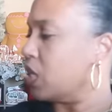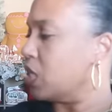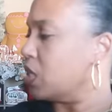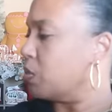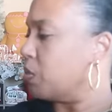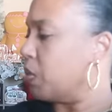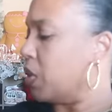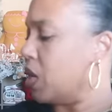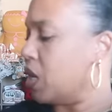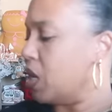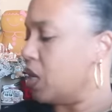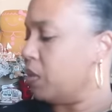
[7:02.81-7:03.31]
is
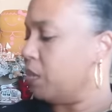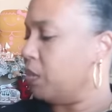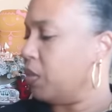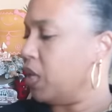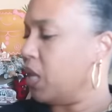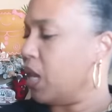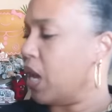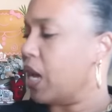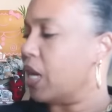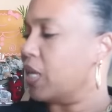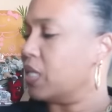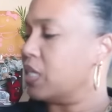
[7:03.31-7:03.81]
behind
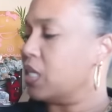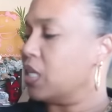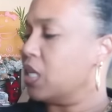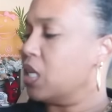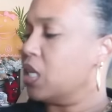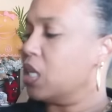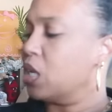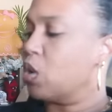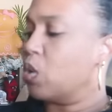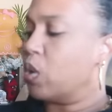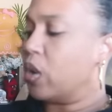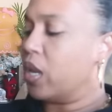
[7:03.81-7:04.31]
me, I
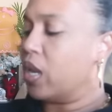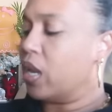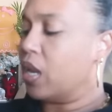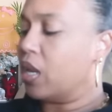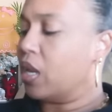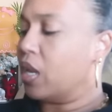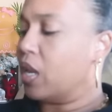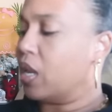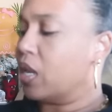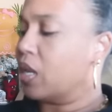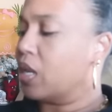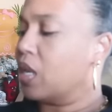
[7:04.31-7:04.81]
did go
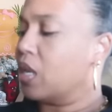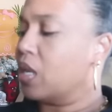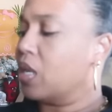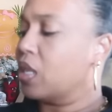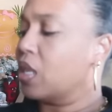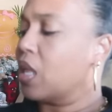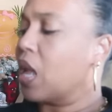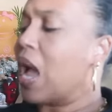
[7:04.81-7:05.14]
ahead and get,